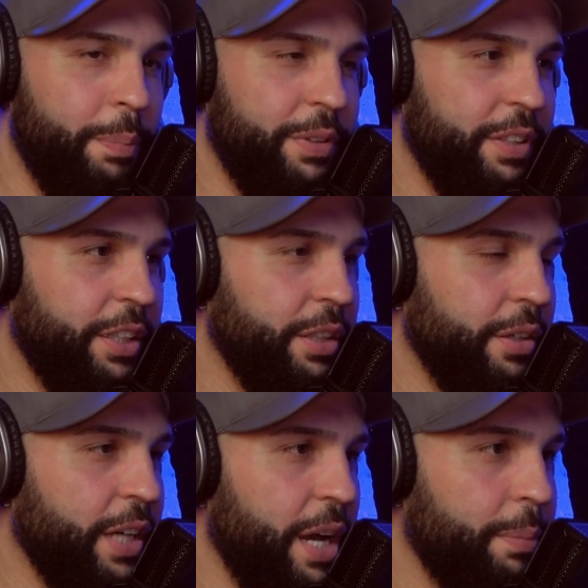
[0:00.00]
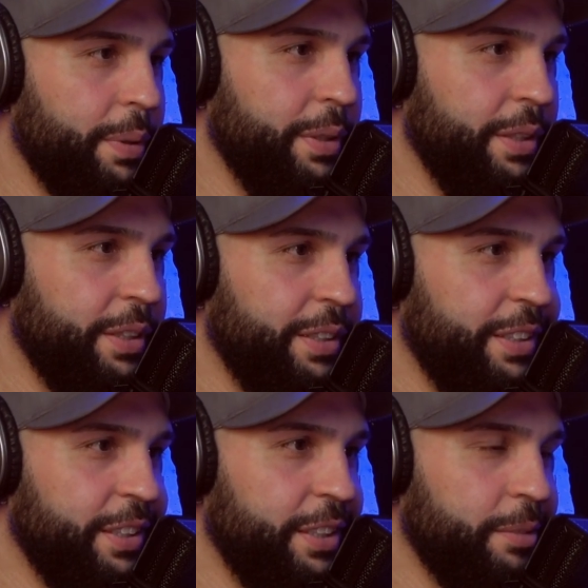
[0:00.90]
particular cop,
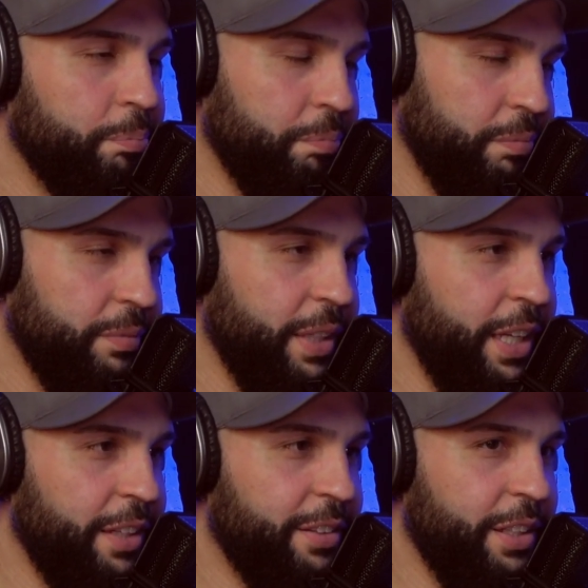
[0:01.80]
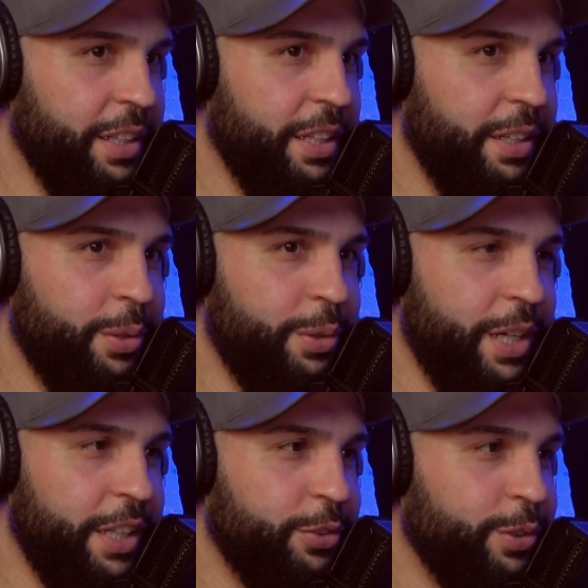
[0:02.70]
and it's gonna get a little
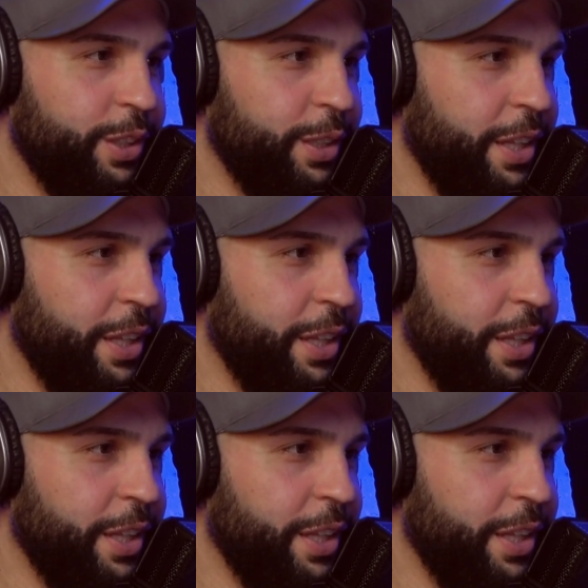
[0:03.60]
interesting.